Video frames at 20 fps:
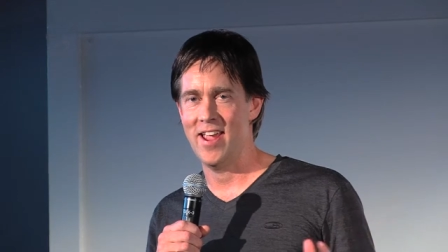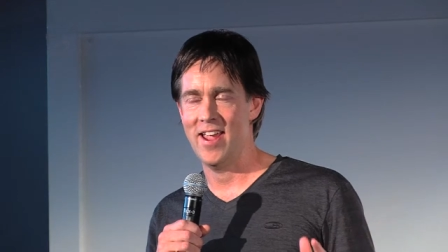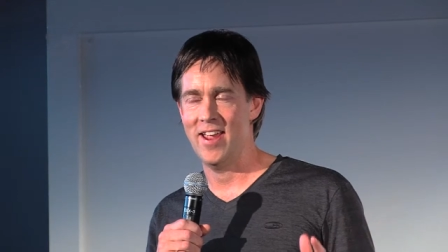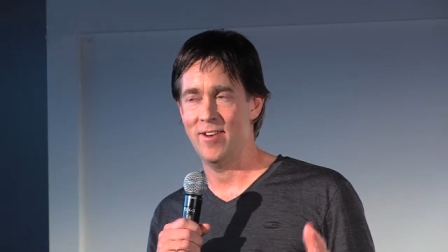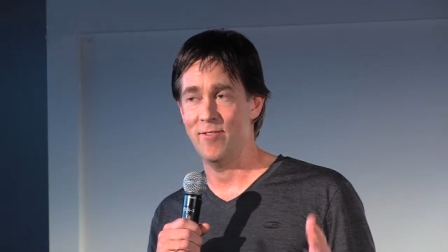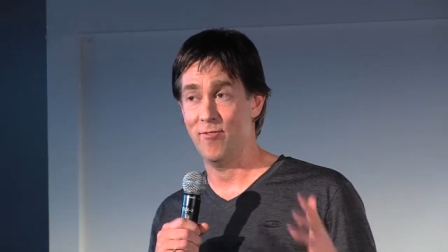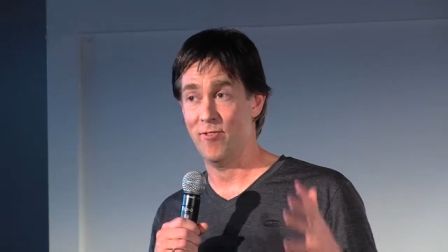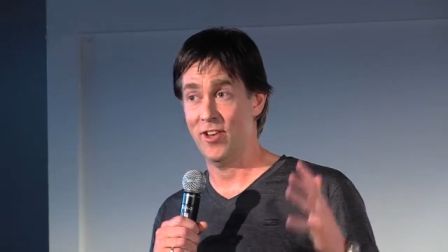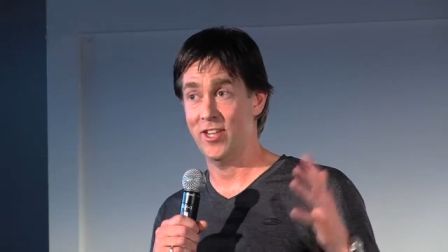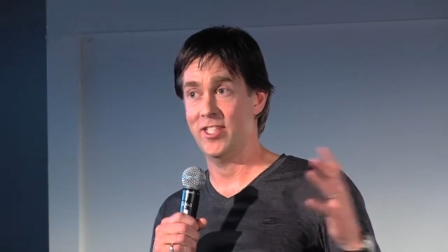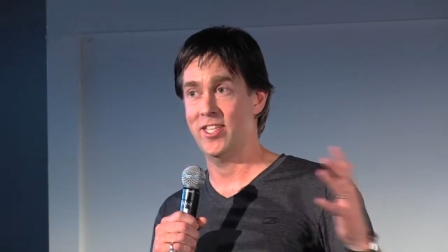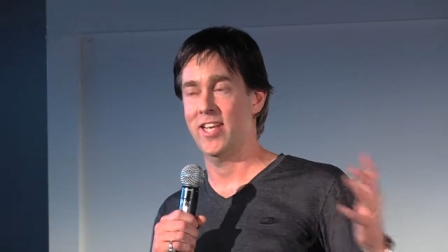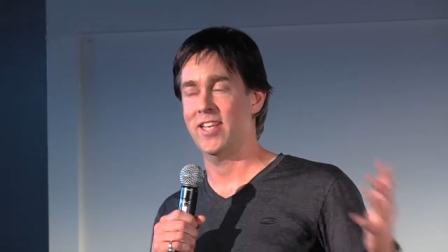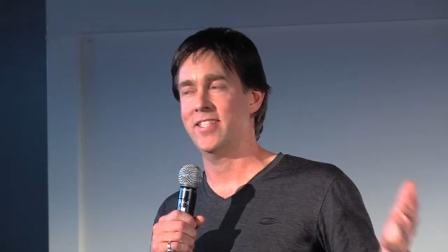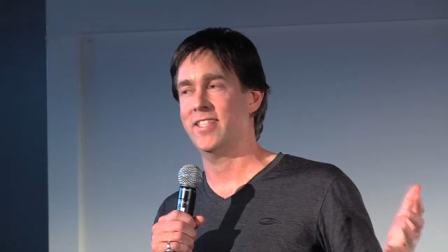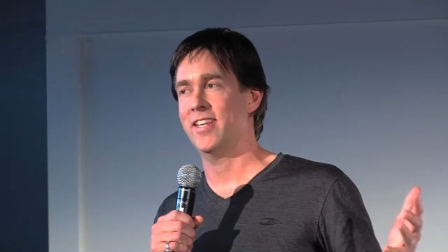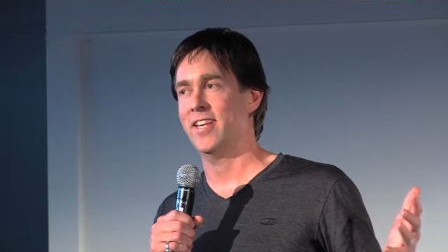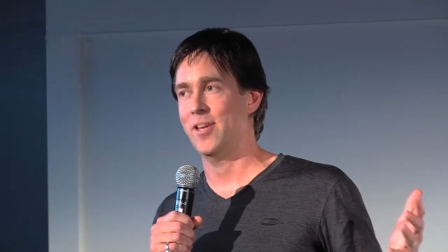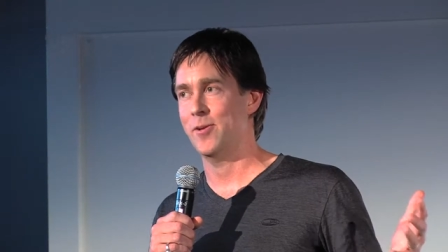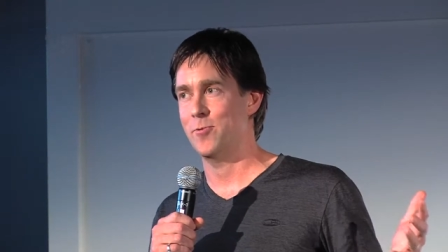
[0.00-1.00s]
and
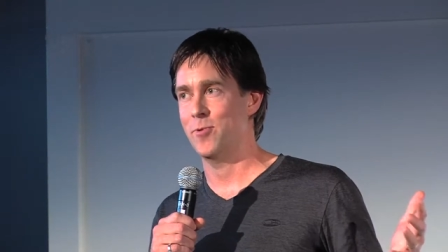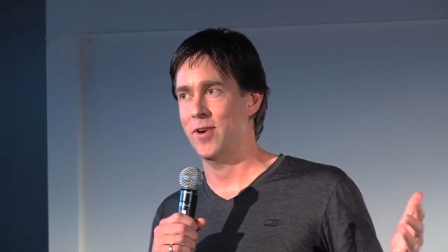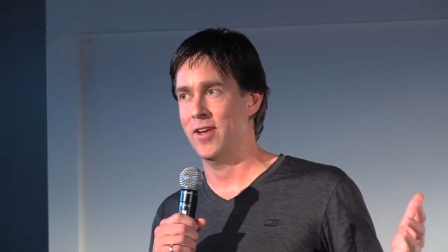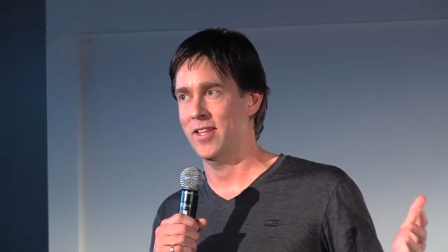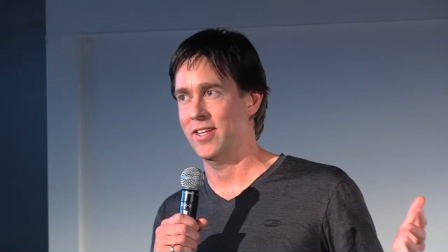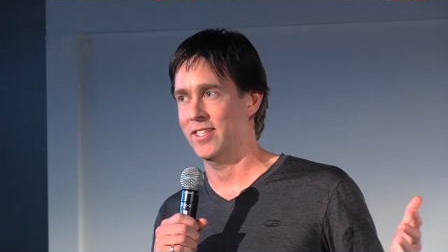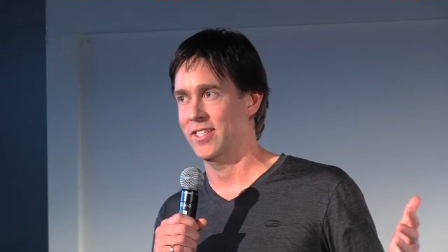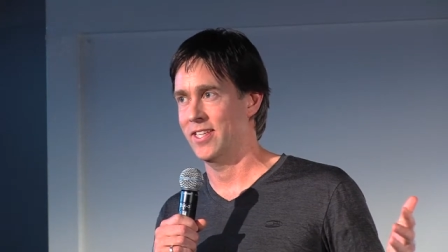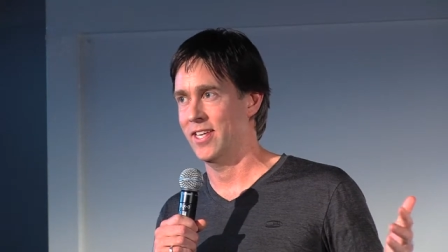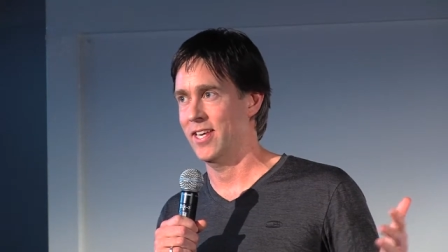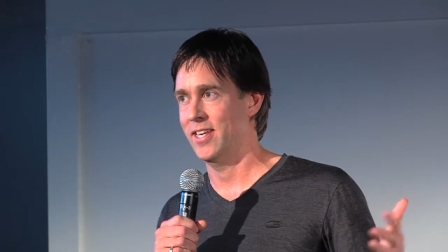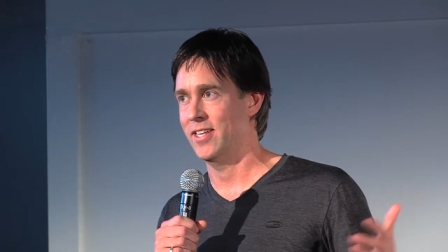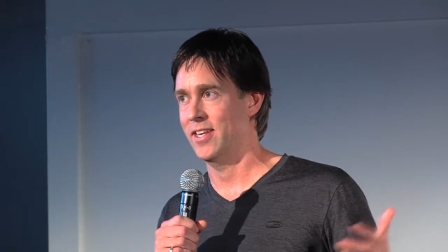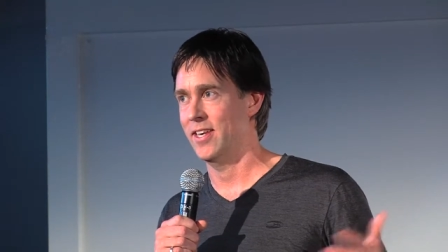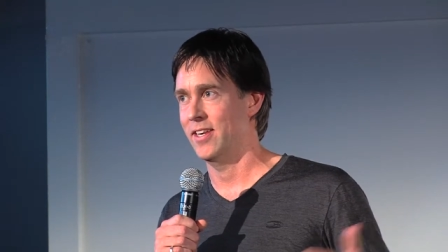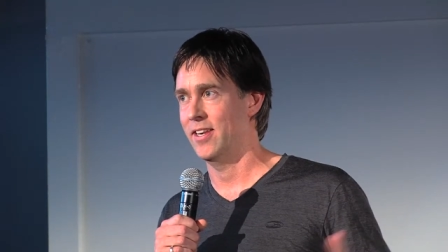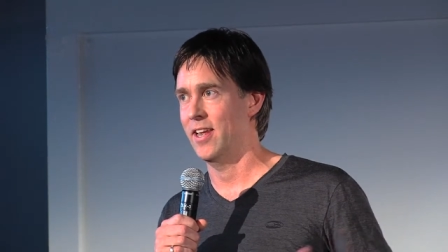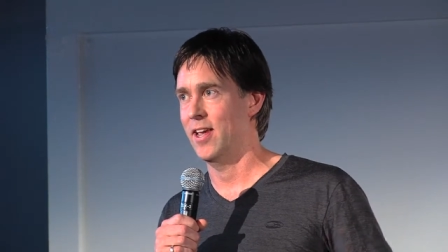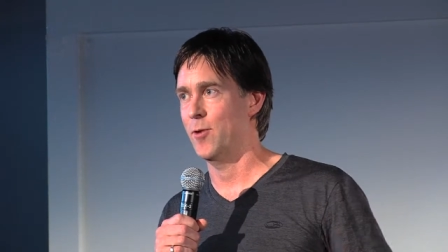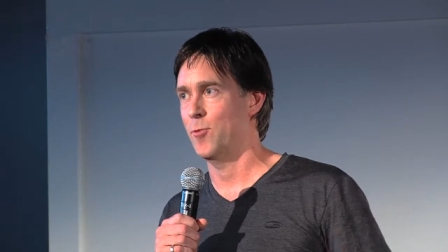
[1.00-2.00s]
fantastically well
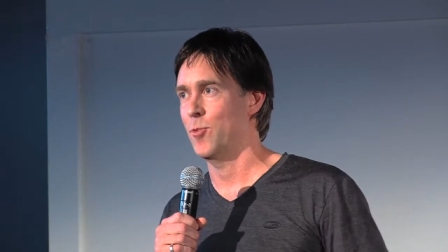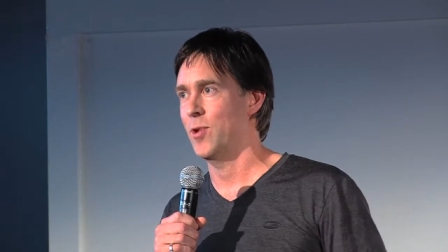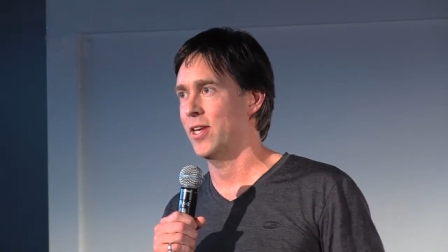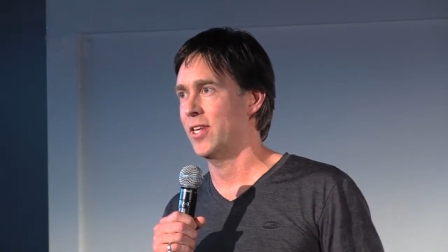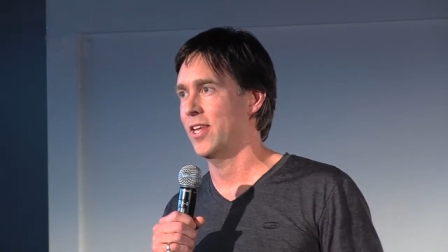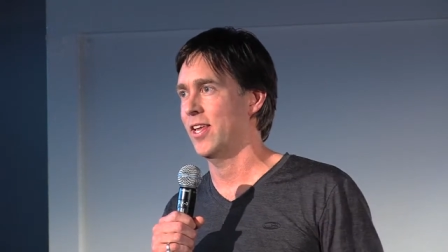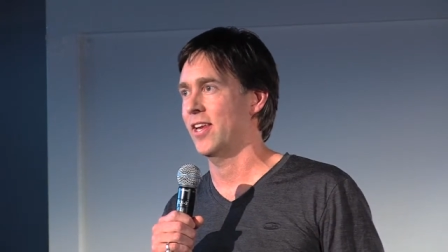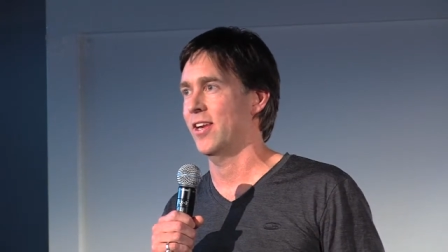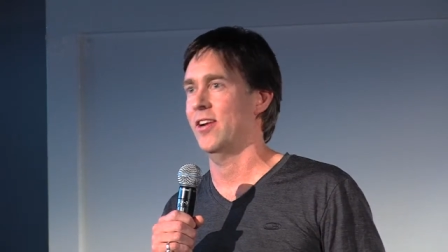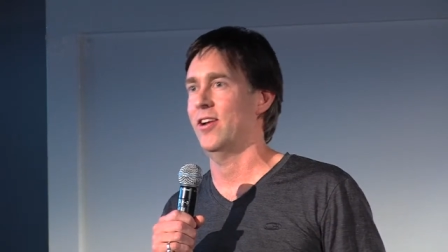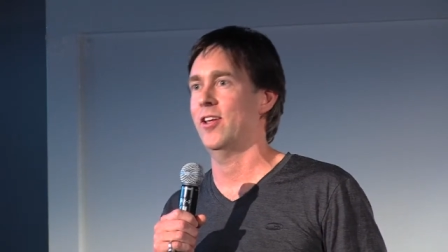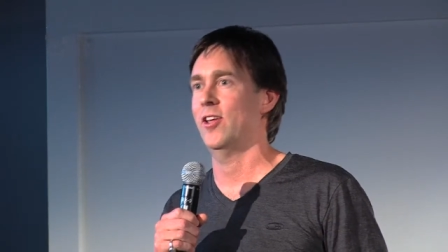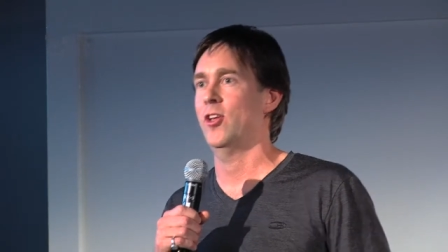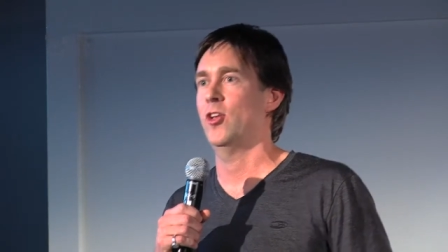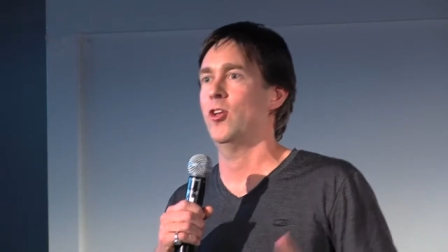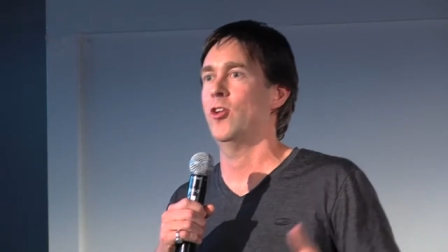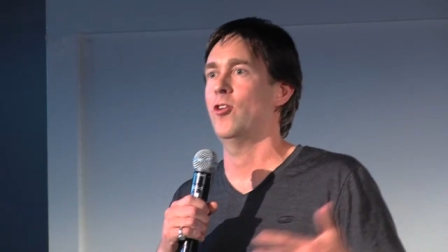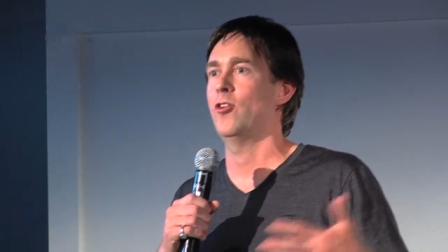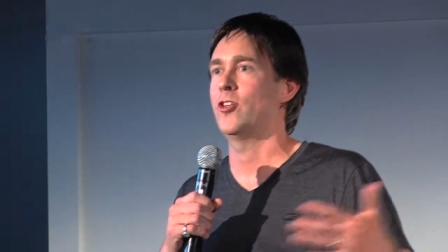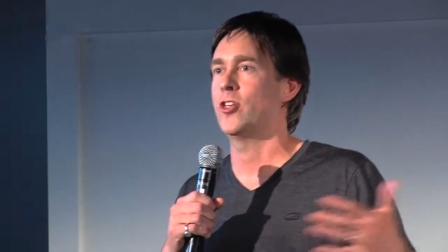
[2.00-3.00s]
intended and went out on a
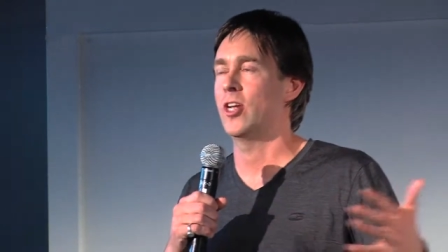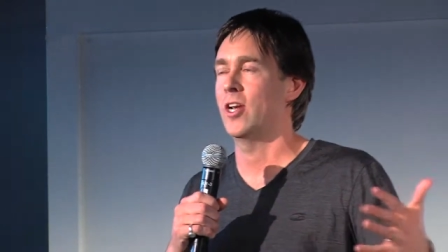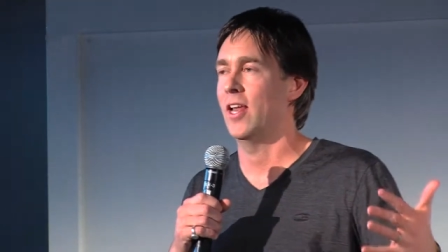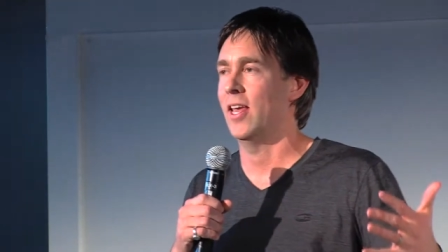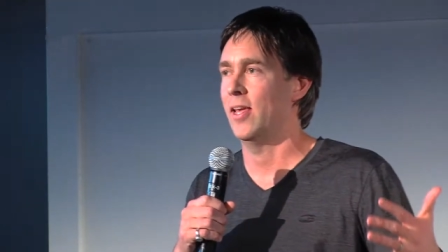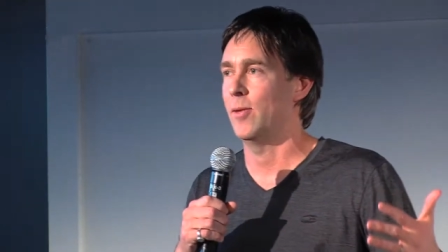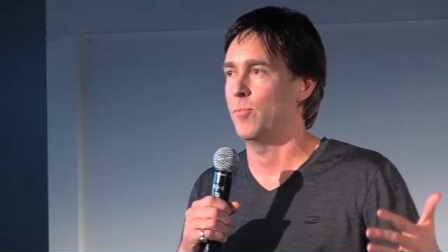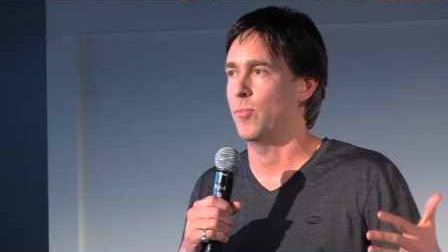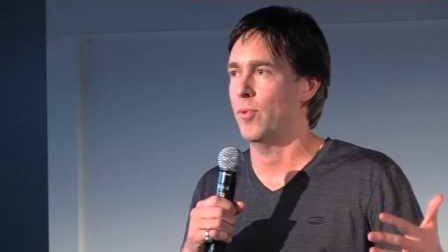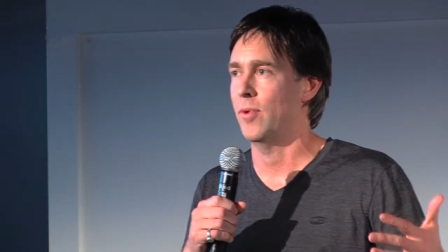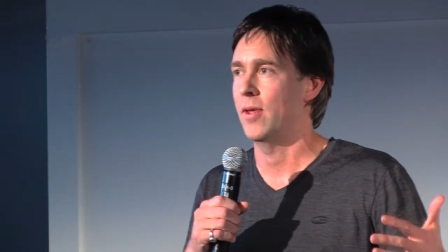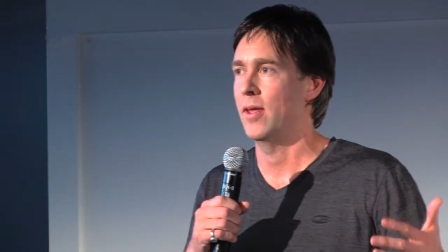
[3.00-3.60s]
huge leap